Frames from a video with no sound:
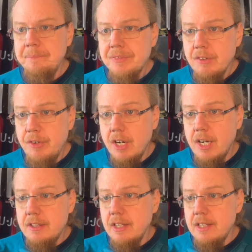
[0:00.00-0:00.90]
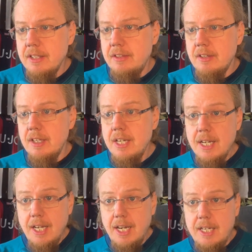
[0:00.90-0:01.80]
where Atalanta
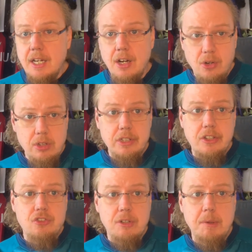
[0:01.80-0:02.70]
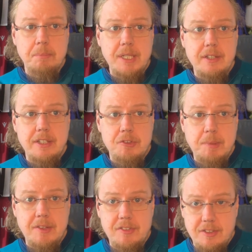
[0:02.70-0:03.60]
had a whole lot of trouble beating a
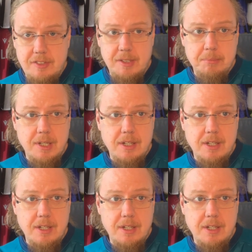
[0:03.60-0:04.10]
Spezia team.